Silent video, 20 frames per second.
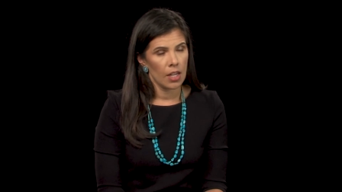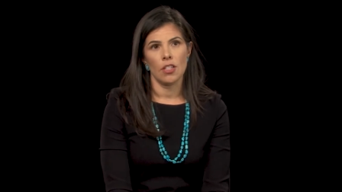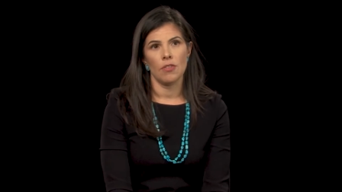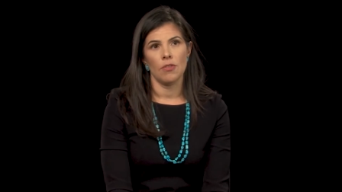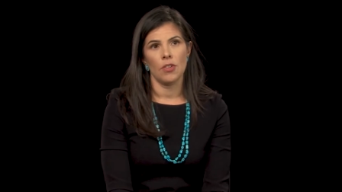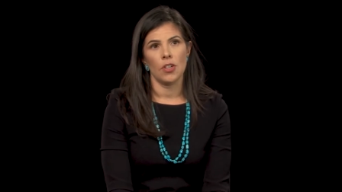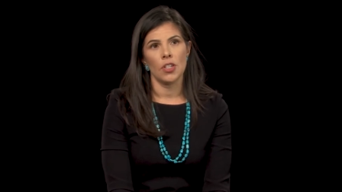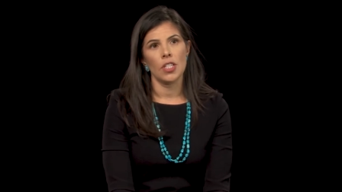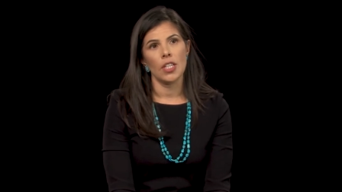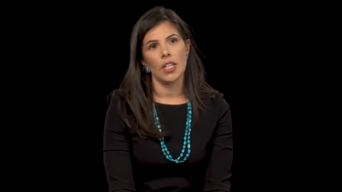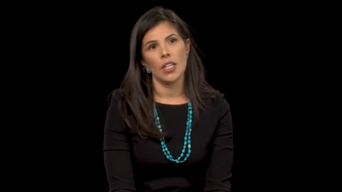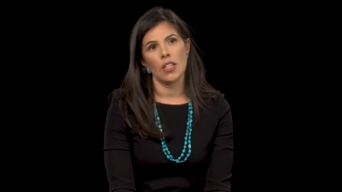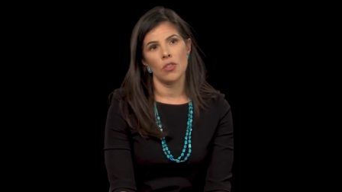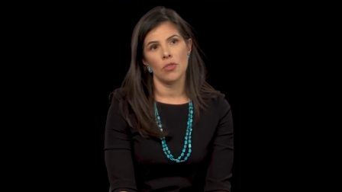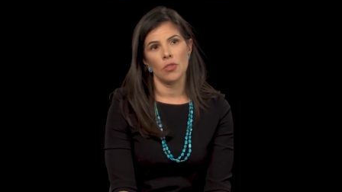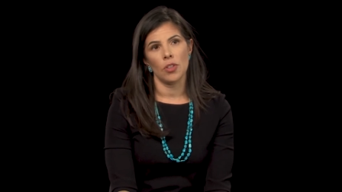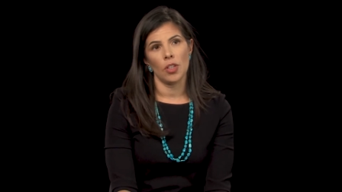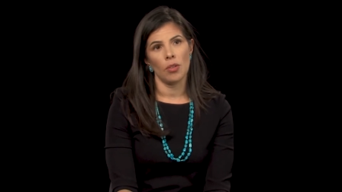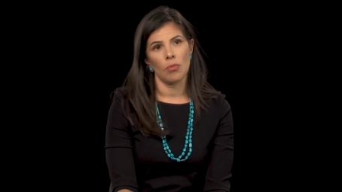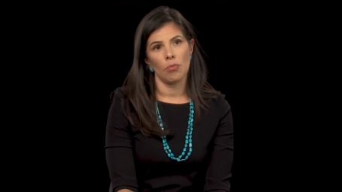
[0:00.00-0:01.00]
Diversity is
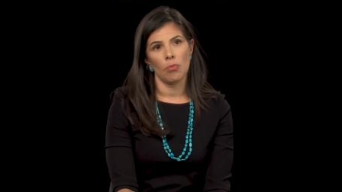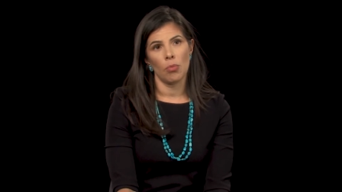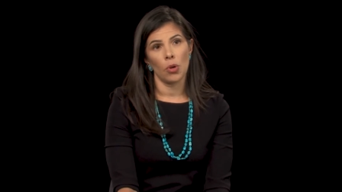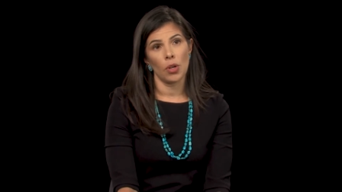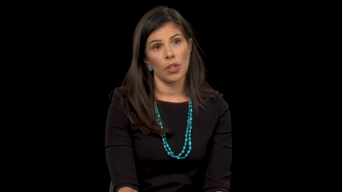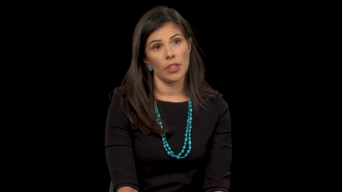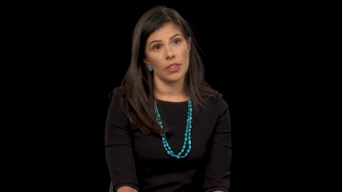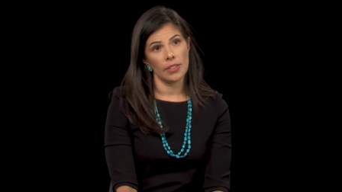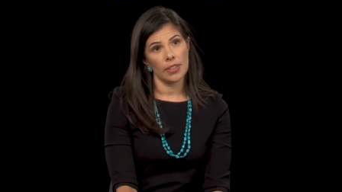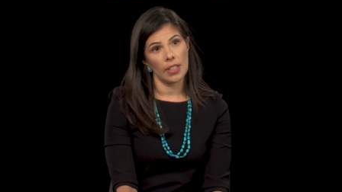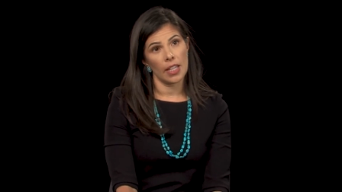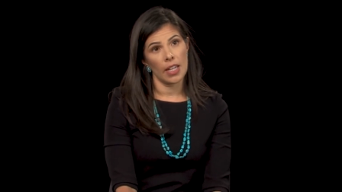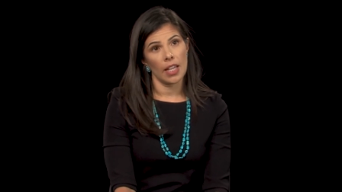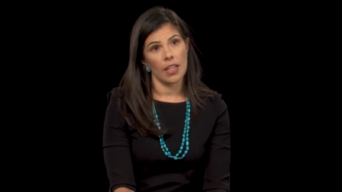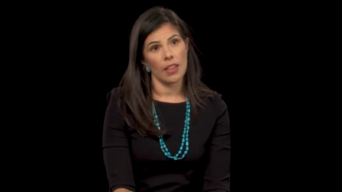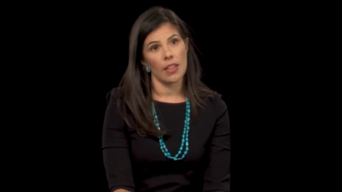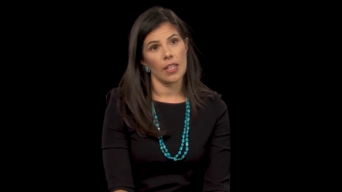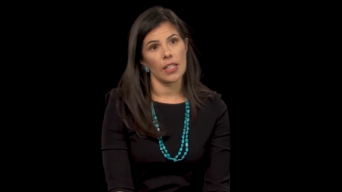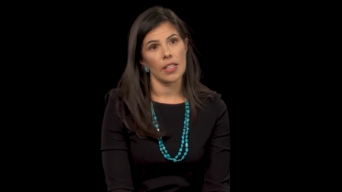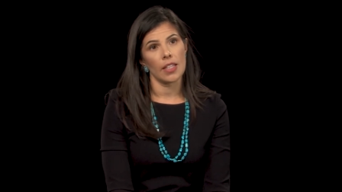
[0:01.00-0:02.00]
really important, and
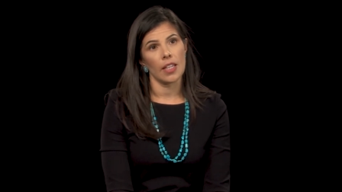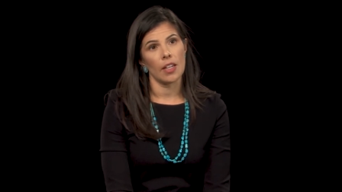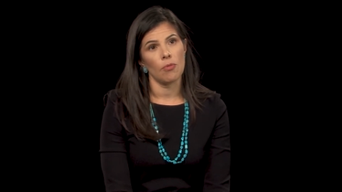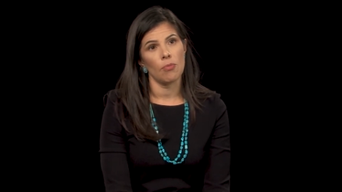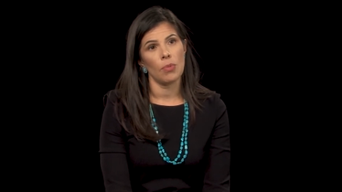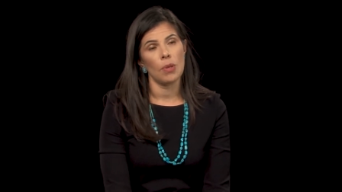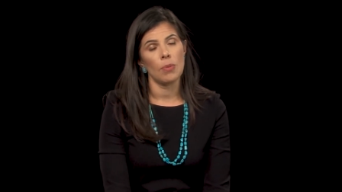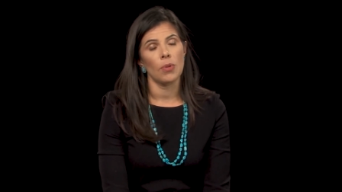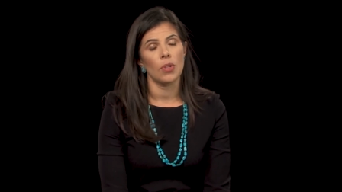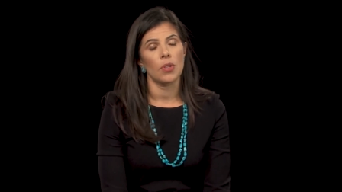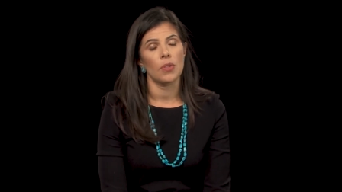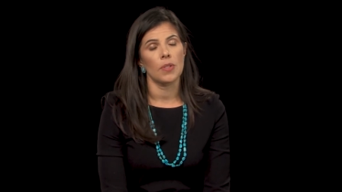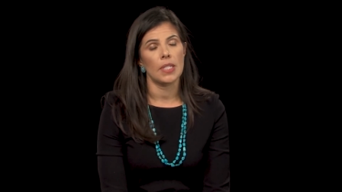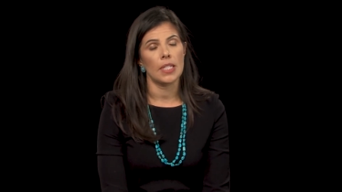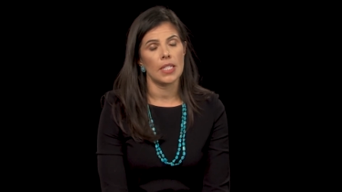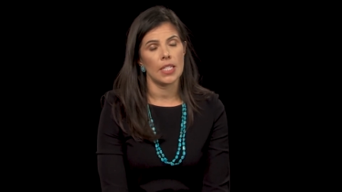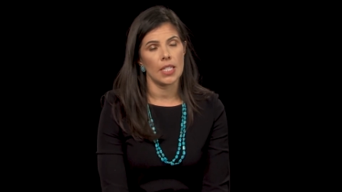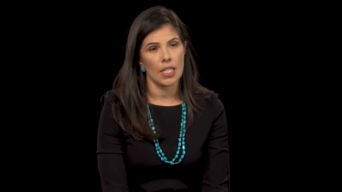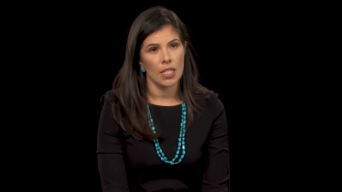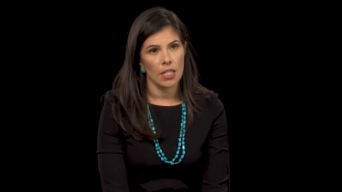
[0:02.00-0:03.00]
I think that if people don't
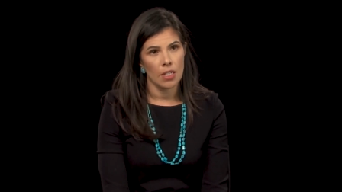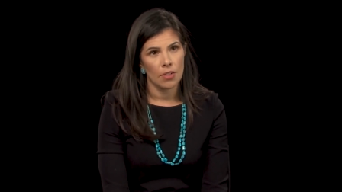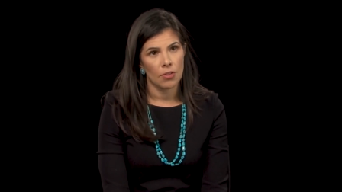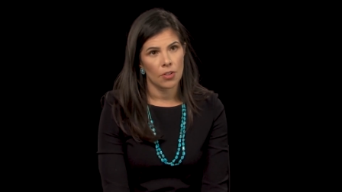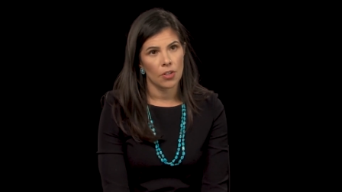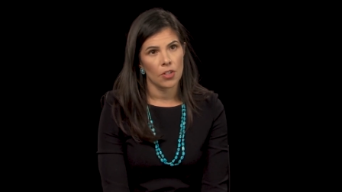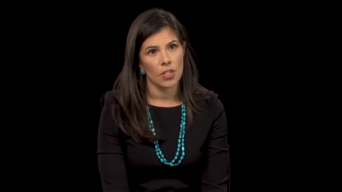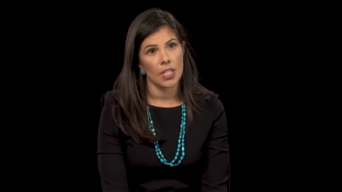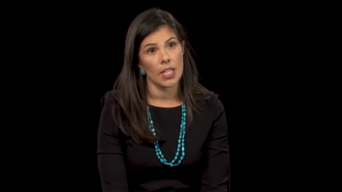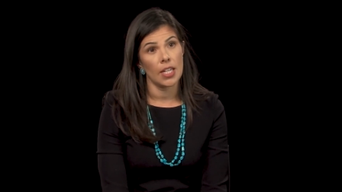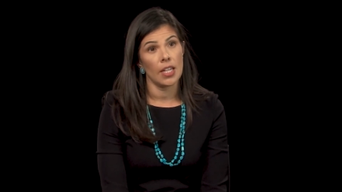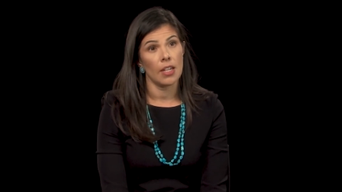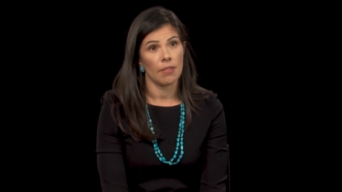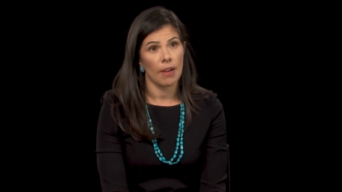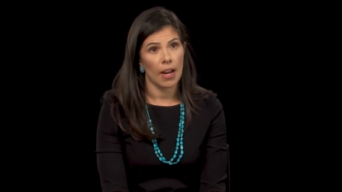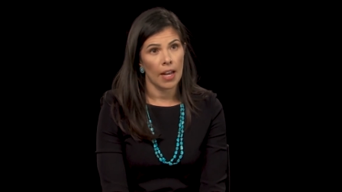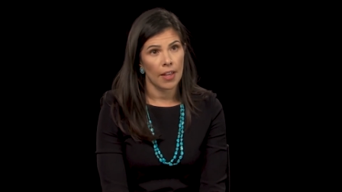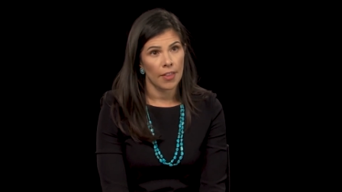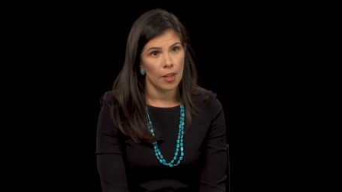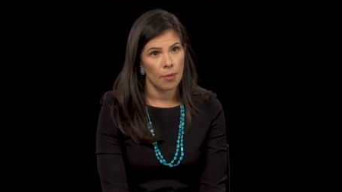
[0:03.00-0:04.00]
see diversity
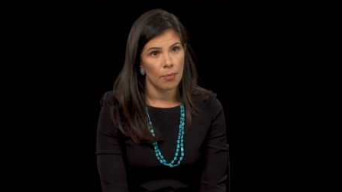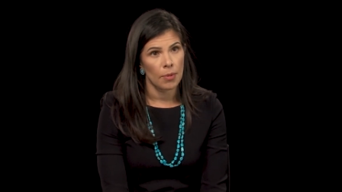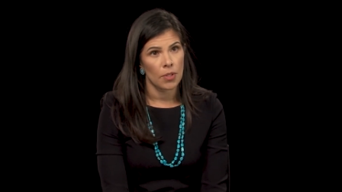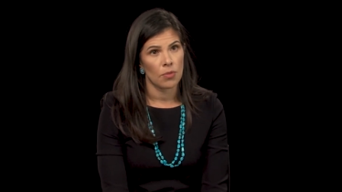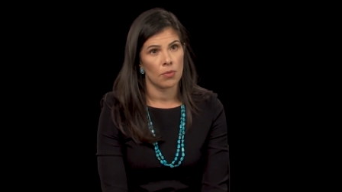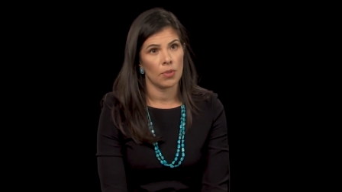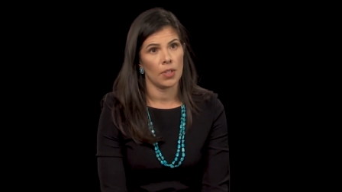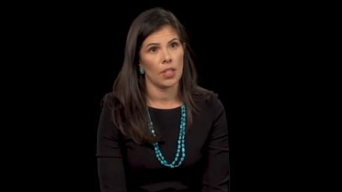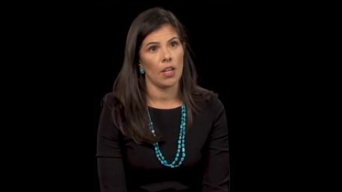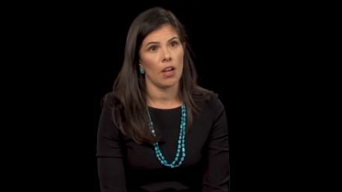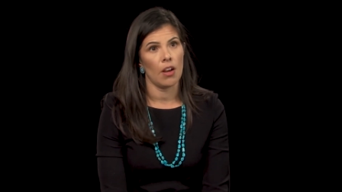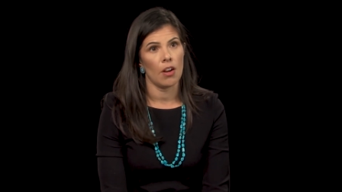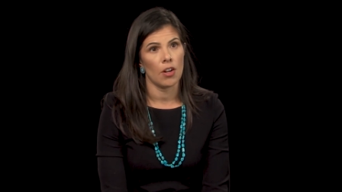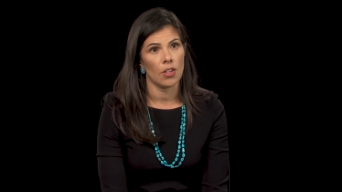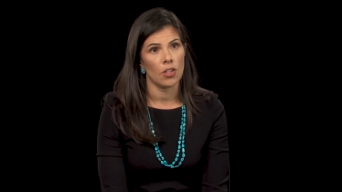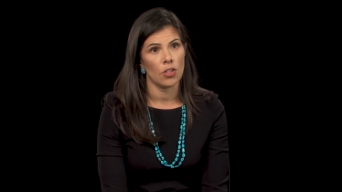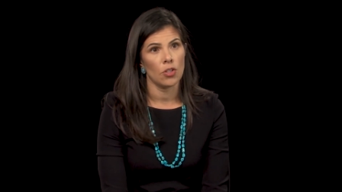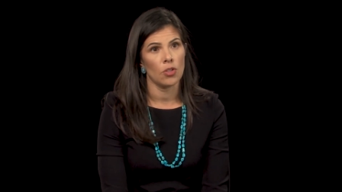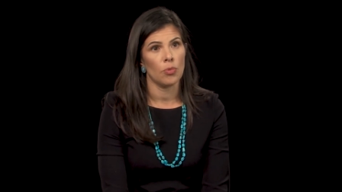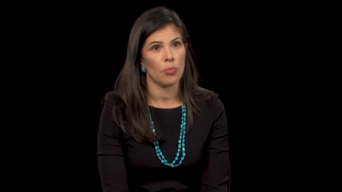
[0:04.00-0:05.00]
around them, it's really
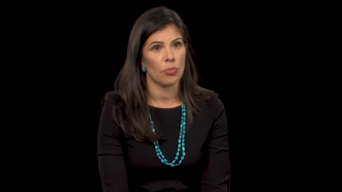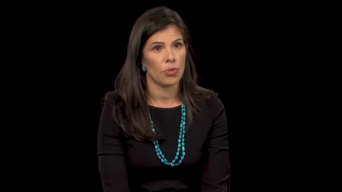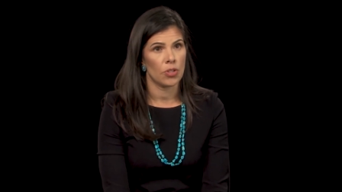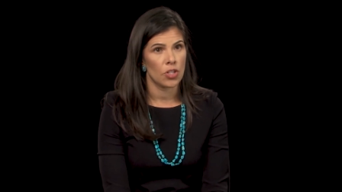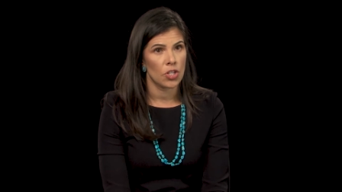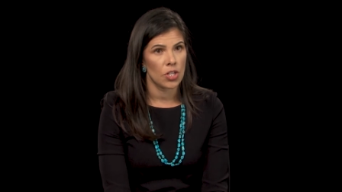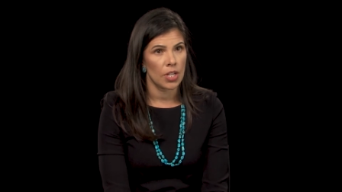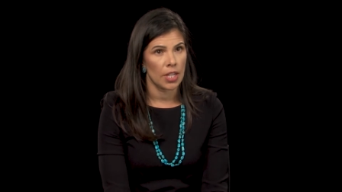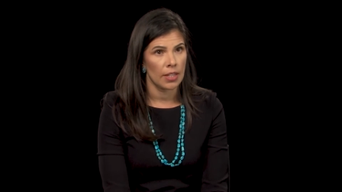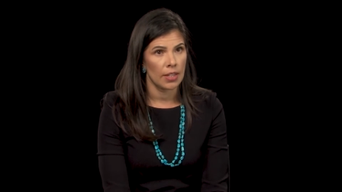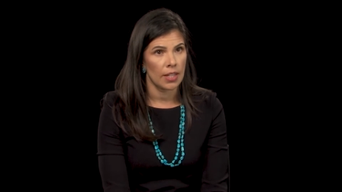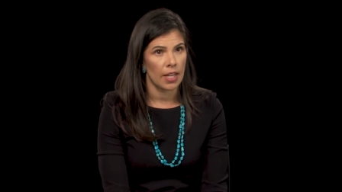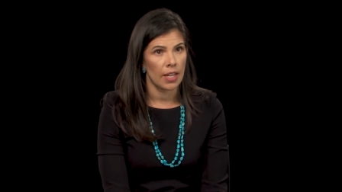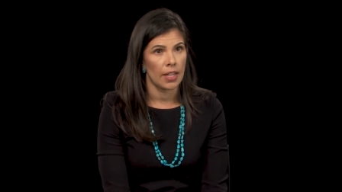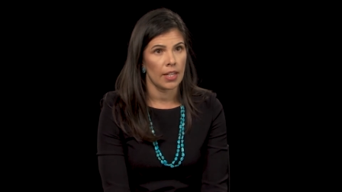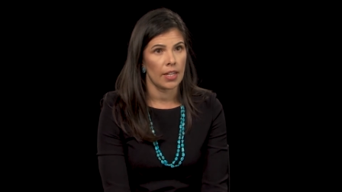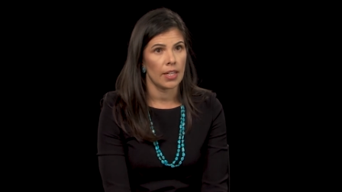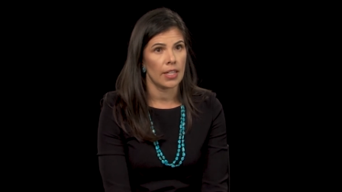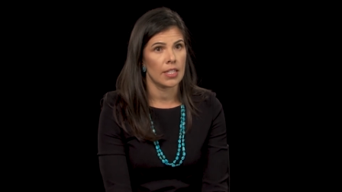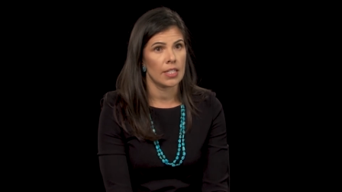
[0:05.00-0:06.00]
hard to appreciate that
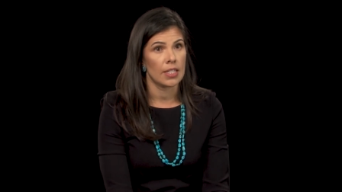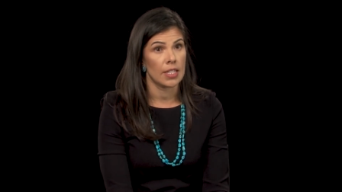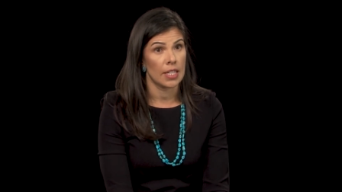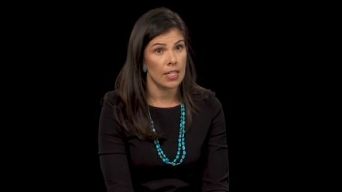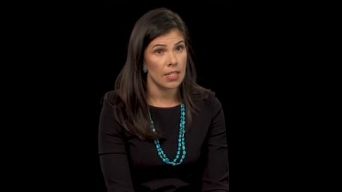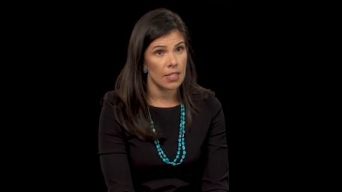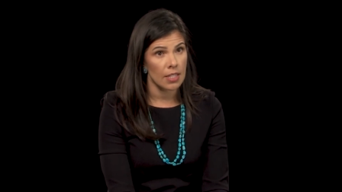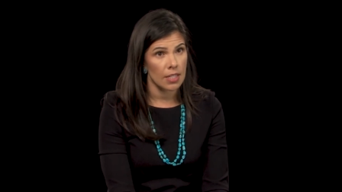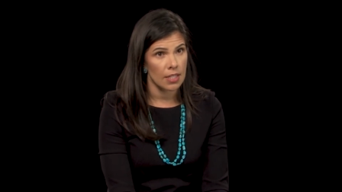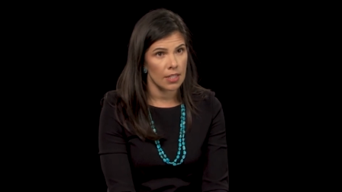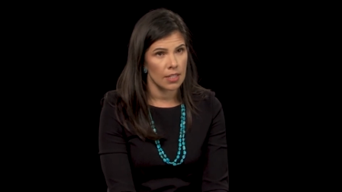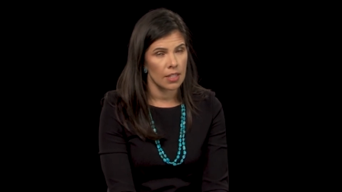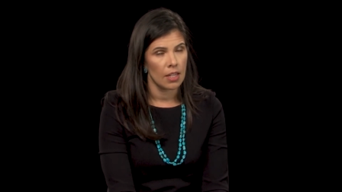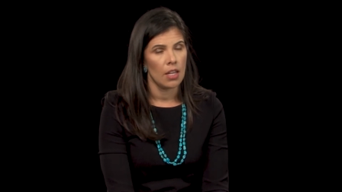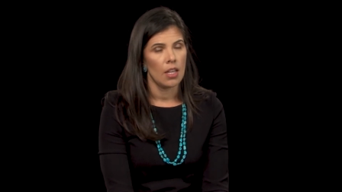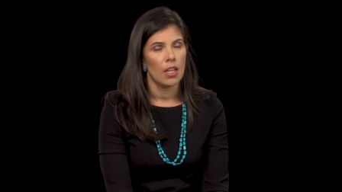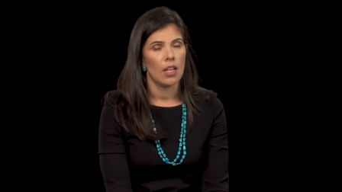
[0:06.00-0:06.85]
it exists